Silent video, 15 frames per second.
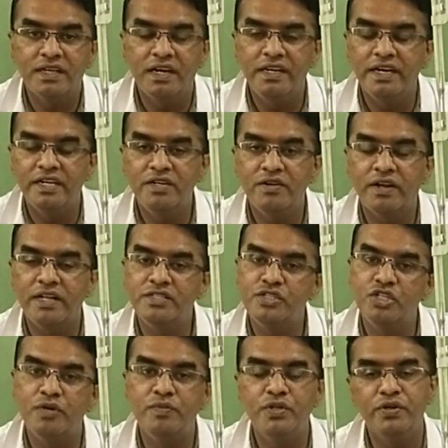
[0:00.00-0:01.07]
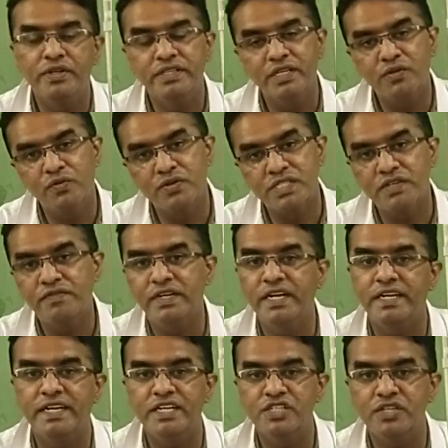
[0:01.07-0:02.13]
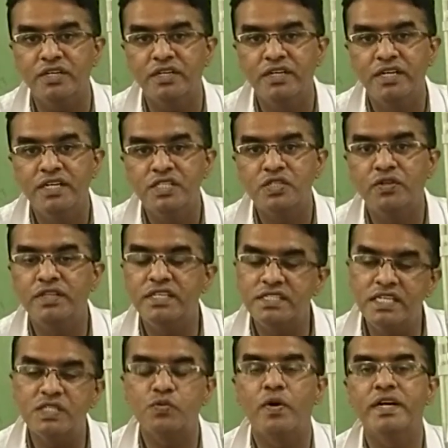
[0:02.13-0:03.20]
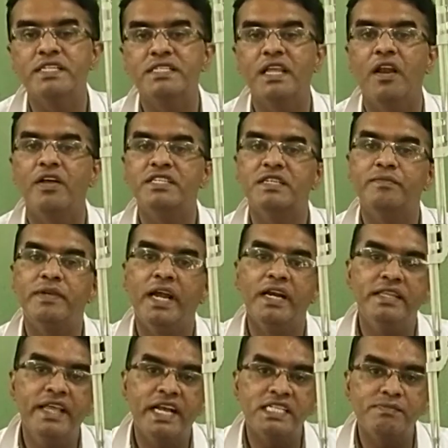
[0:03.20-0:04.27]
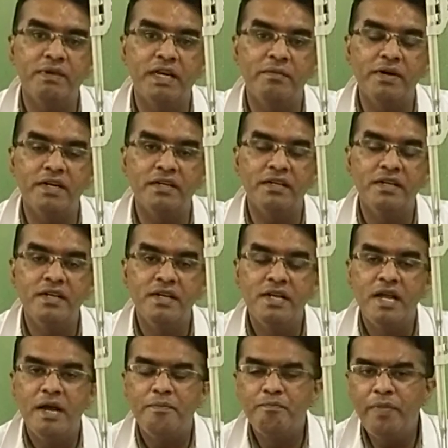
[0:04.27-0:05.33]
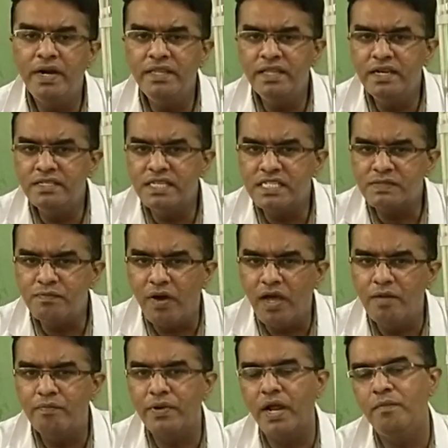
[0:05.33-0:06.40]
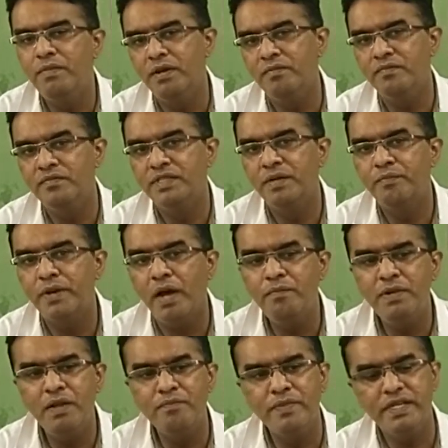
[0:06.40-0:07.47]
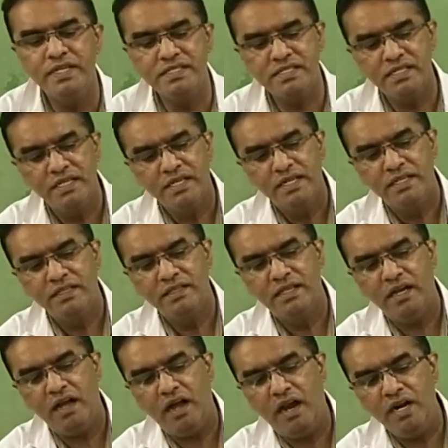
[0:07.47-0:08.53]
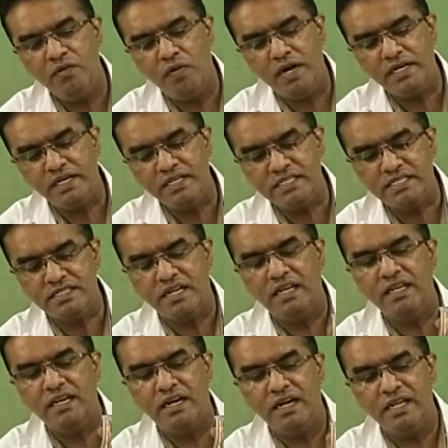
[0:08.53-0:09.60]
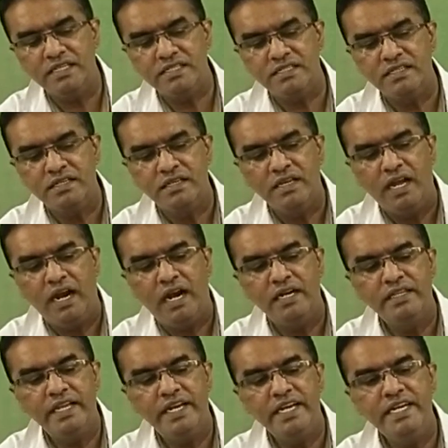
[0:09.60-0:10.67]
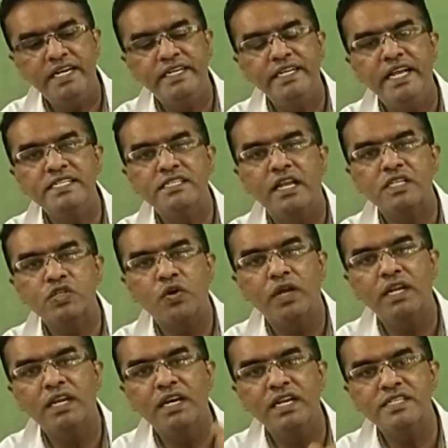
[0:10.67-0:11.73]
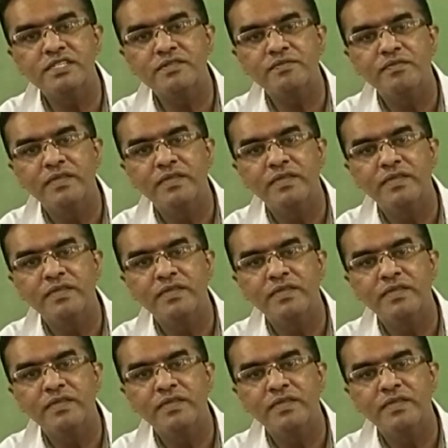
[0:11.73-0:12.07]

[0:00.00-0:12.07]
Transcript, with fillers: cleared no consumed during the course of titration so this is what is the logic behind the experiment but there is a small problem the problem is the hard water is colorless and the EDTA is also colorless